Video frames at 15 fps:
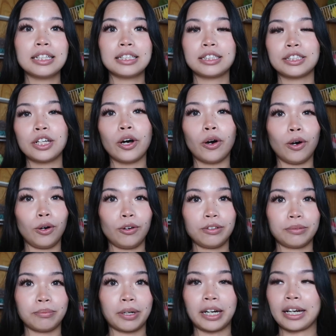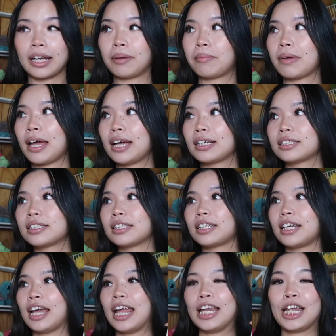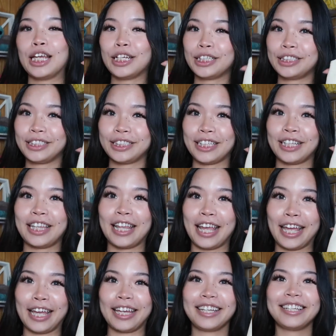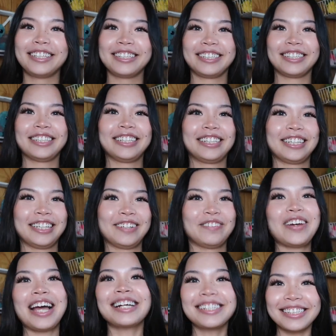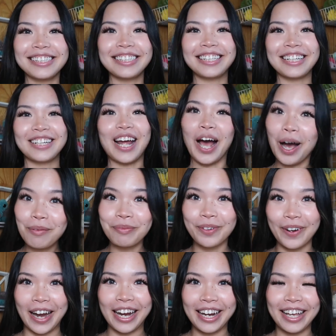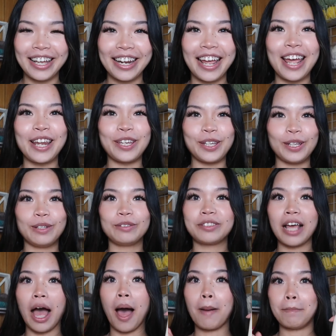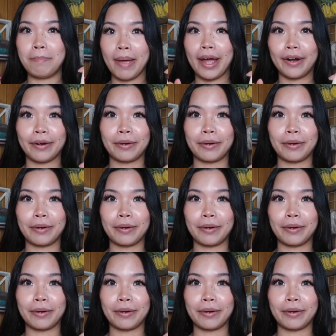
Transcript: this is the old market bags, and here's the thing, we actually gonna upgrade it and use a